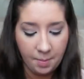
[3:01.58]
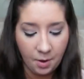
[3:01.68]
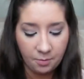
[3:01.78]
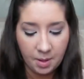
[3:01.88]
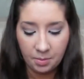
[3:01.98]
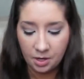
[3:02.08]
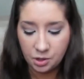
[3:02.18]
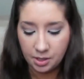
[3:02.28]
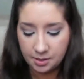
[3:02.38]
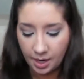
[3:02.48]
off my brush
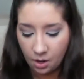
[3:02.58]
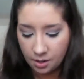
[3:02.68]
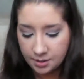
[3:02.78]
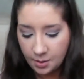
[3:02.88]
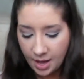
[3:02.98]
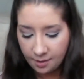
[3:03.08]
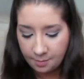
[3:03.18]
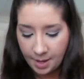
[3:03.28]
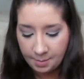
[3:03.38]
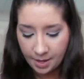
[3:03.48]
because I also have
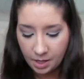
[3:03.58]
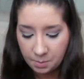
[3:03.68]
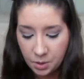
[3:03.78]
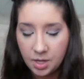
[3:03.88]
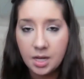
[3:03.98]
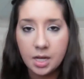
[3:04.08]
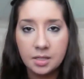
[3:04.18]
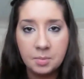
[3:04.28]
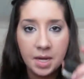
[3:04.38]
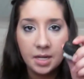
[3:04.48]
my Mica Beauty
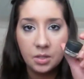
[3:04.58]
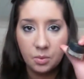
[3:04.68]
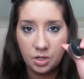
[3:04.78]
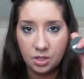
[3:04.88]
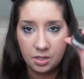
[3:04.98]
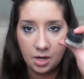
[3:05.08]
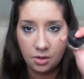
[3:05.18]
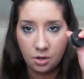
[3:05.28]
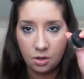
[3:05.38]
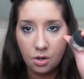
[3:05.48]
Cosmetics which is
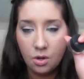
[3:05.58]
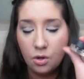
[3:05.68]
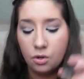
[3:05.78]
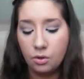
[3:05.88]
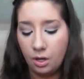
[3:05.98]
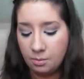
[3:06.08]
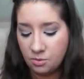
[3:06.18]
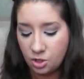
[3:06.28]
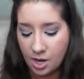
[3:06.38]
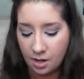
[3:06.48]
another cream
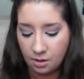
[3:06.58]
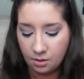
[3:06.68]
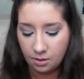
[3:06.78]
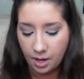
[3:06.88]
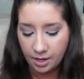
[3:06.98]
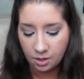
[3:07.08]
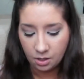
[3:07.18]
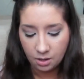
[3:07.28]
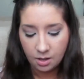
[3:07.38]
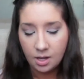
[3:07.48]
gel
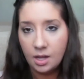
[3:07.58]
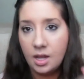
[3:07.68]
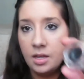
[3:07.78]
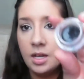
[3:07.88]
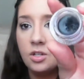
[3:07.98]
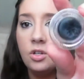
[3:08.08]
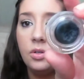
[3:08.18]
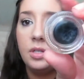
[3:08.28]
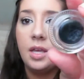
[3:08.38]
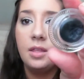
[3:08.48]
liner and as you
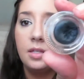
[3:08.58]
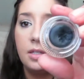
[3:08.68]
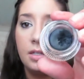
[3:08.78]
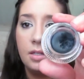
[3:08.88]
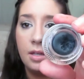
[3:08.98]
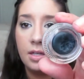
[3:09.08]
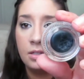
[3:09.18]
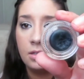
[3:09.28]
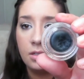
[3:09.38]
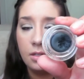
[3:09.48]
see this is the
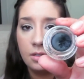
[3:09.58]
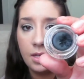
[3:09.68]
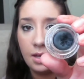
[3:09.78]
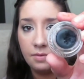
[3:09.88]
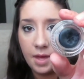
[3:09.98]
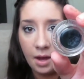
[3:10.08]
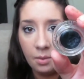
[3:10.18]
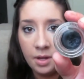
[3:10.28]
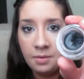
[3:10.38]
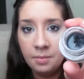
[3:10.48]
consistency of that
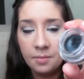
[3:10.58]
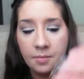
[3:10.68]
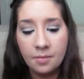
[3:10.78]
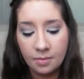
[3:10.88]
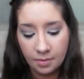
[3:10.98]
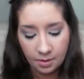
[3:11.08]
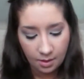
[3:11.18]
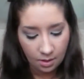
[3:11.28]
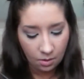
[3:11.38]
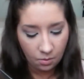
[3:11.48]
one
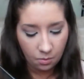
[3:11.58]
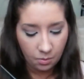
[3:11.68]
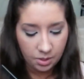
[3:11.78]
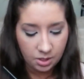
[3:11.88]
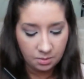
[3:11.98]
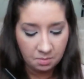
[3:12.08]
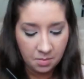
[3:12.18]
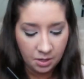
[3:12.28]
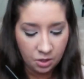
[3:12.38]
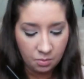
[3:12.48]
which is
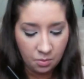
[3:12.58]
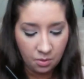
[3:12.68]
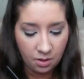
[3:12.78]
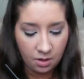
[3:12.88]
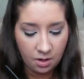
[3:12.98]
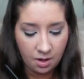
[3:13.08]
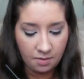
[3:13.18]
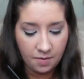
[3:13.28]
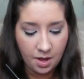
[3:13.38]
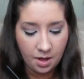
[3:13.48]
much more
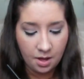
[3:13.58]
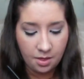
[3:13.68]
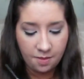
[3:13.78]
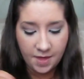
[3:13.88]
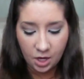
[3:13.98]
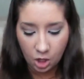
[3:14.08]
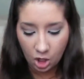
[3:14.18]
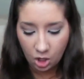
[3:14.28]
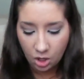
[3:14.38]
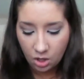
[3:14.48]
of a
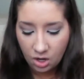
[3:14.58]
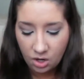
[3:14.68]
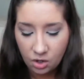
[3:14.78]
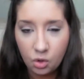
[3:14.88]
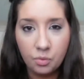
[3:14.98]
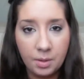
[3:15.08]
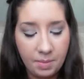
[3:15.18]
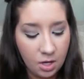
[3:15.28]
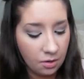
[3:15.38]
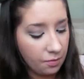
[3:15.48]
thicker
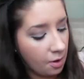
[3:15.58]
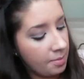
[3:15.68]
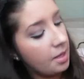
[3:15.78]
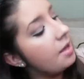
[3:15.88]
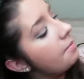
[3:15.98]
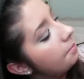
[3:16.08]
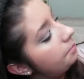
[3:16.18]
grippier formula